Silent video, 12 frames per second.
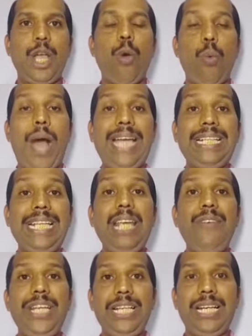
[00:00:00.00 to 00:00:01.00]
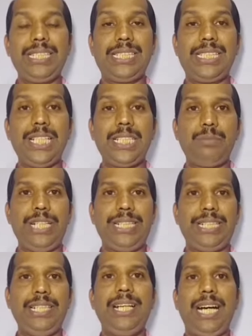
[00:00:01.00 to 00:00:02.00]
While giving a
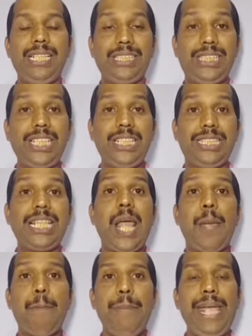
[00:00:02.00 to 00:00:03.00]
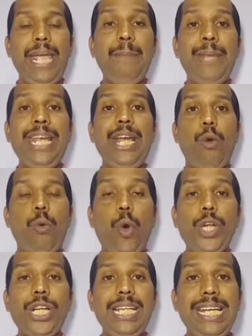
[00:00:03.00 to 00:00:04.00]
judgment, a judge may be
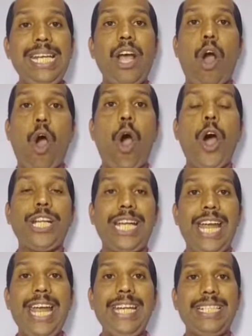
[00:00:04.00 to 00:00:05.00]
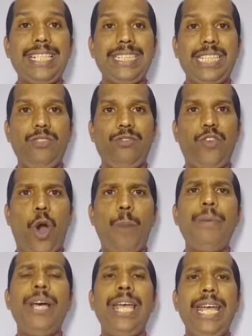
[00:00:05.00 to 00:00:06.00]
orally or in written
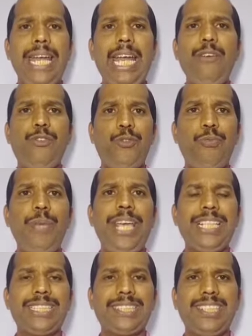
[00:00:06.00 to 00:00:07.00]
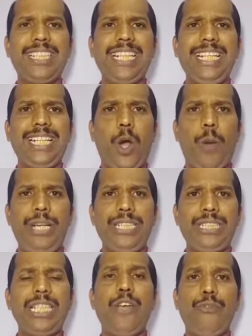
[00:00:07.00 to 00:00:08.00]
form if makes certain
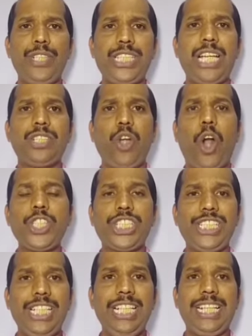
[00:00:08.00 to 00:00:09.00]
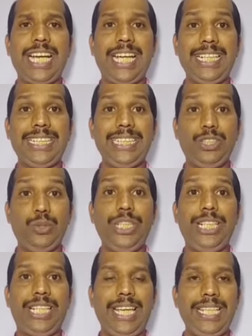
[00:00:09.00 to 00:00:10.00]
comments which are not really connected to the
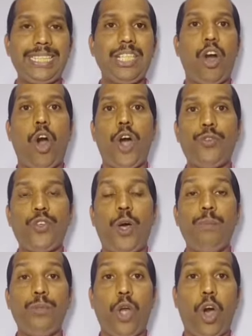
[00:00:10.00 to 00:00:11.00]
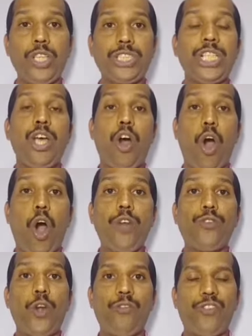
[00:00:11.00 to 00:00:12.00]
case or from laws or
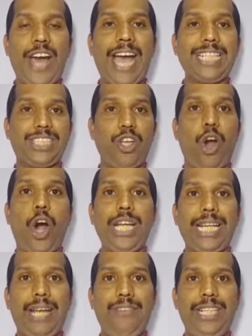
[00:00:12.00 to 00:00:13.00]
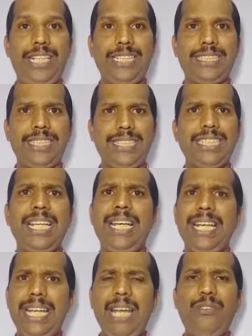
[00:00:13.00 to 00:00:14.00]
from facts or evidences
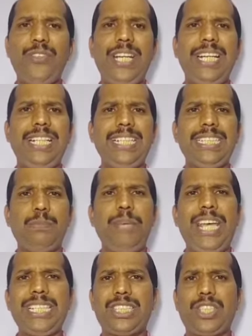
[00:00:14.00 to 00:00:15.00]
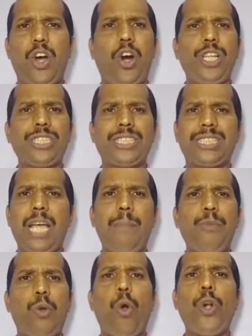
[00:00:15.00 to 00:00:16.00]
if it is based on some
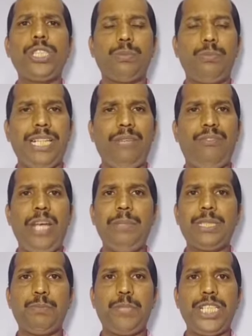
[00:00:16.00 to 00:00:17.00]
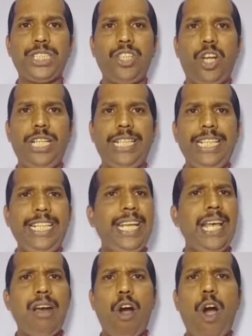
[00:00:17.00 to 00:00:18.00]
quotes by the famous personality
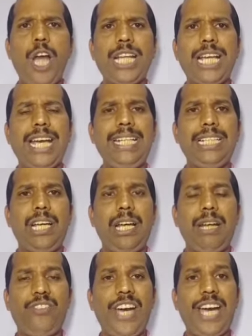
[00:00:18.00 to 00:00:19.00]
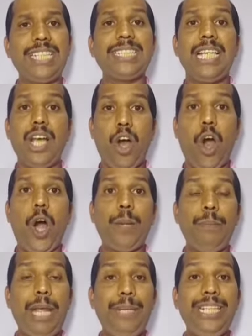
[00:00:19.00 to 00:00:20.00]
or current affairs or
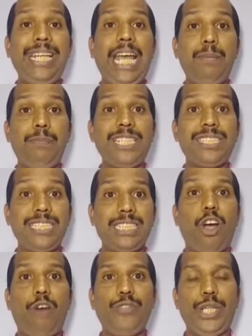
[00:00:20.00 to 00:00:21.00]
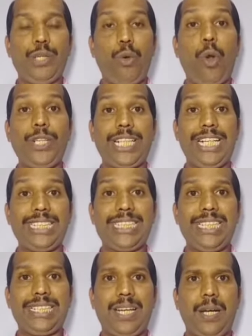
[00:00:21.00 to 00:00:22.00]
maybe the helplessness of the court
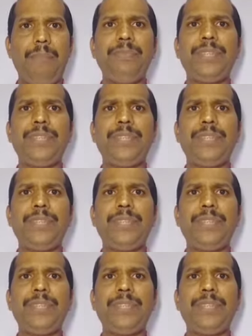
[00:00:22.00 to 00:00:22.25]
etc.